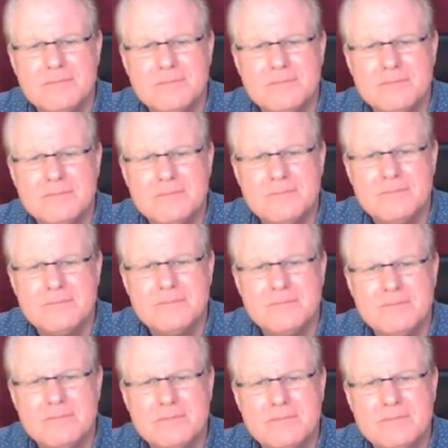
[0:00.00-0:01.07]

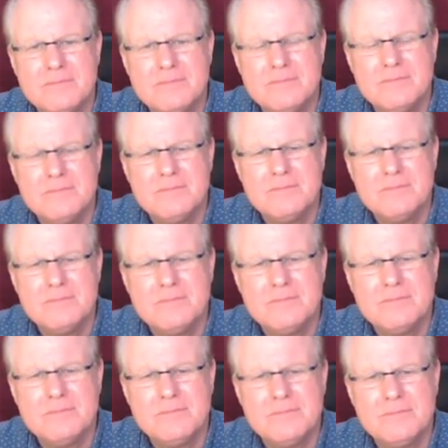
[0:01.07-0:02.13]

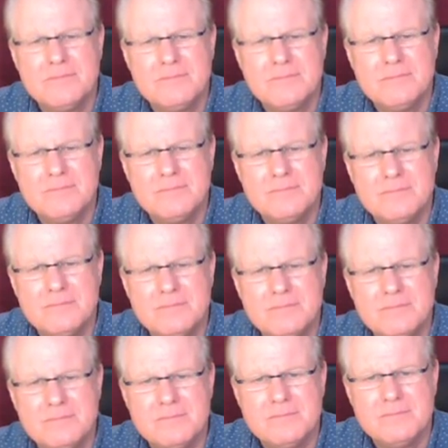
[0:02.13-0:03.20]

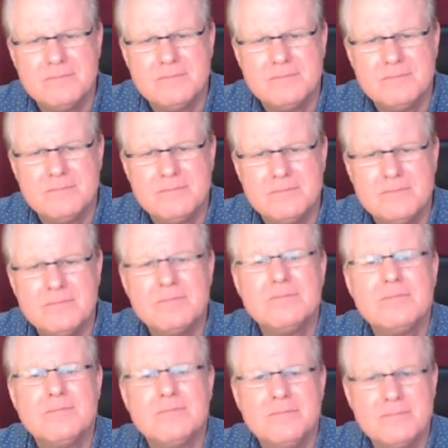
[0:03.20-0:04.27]

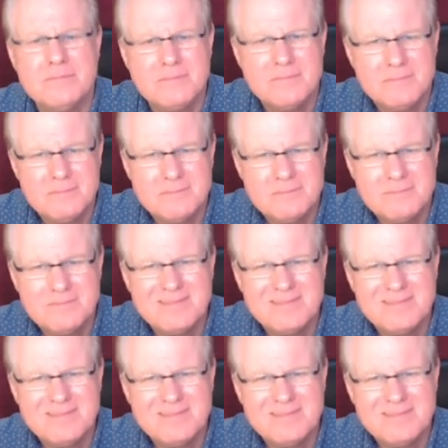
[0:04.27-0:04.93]
The person shown says nothing.